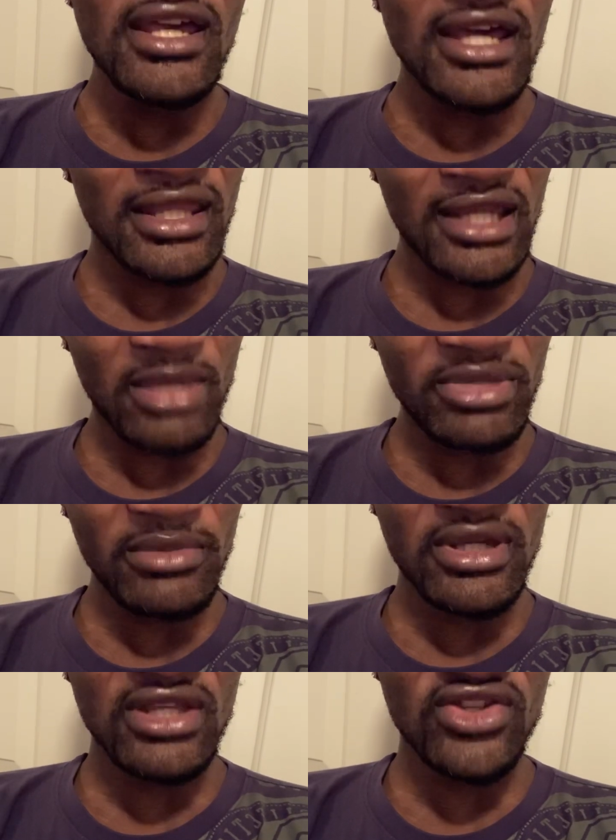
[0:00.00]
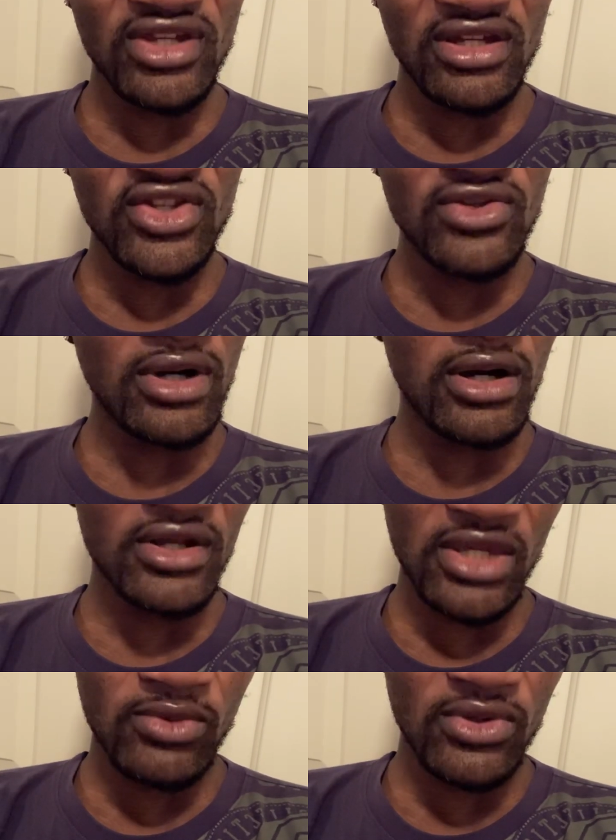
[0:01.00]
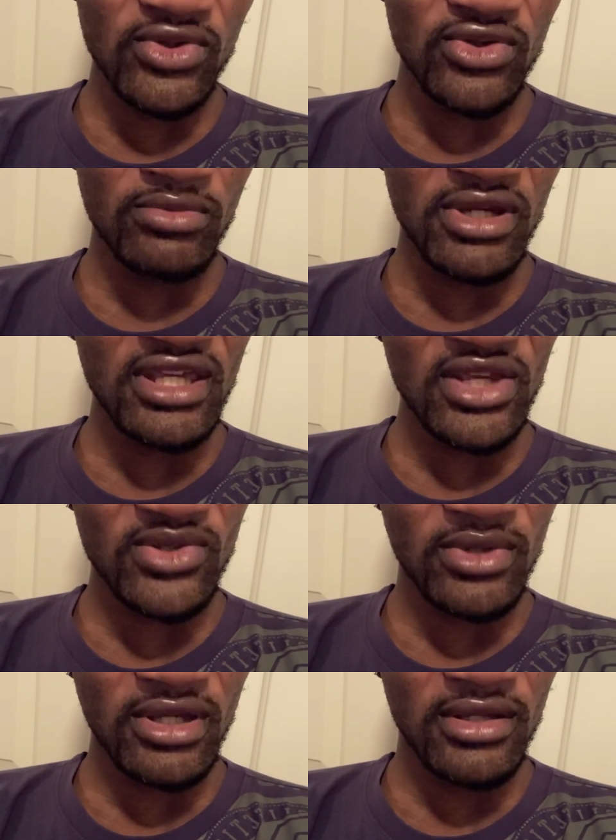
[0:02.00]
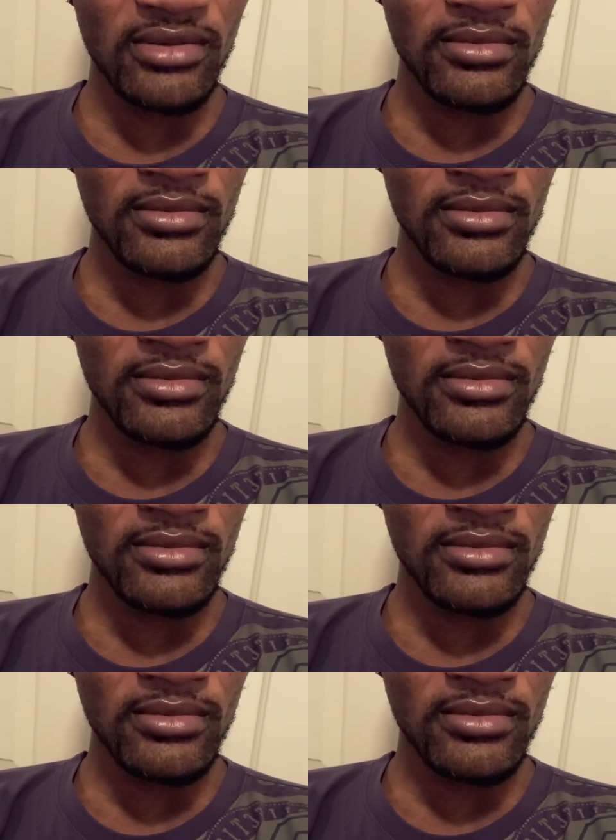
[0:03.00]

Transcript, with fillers: A lot of people can judge you all they want to, but guess what?